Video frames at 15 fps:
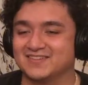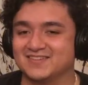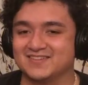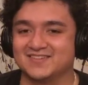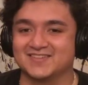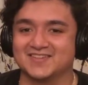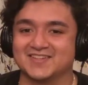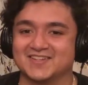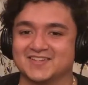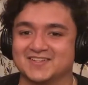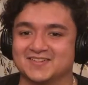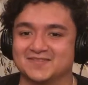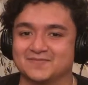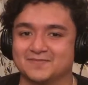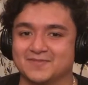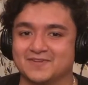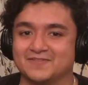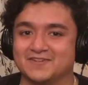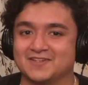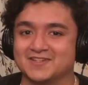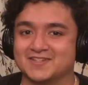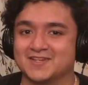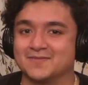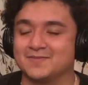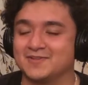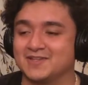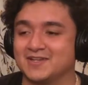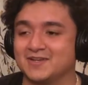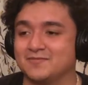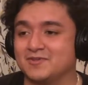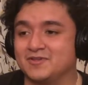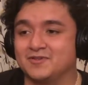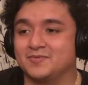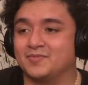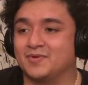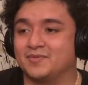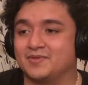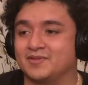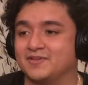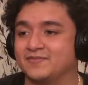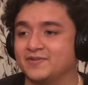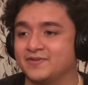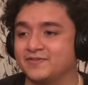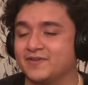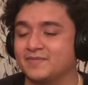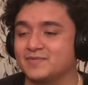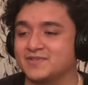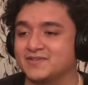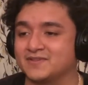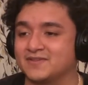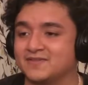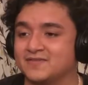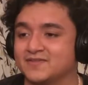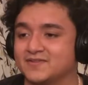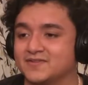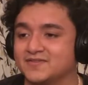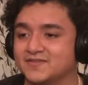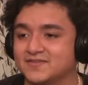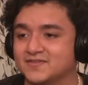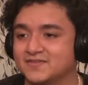No kidding. But if it does come to that, you probably live off Amazon gift cards.